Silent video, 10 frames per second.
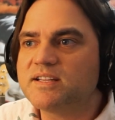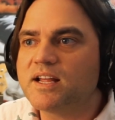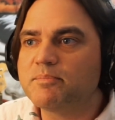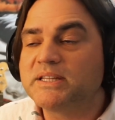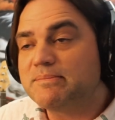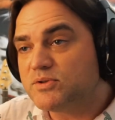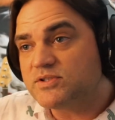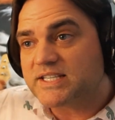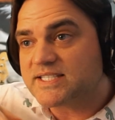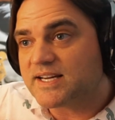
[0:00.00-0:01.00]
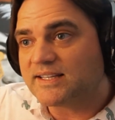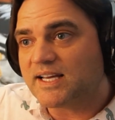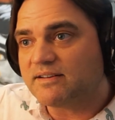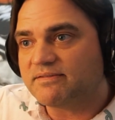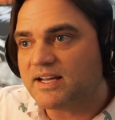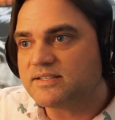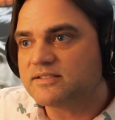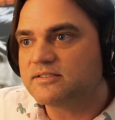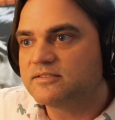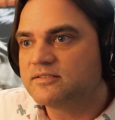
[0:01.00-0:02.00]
thing. But the music is not that fast.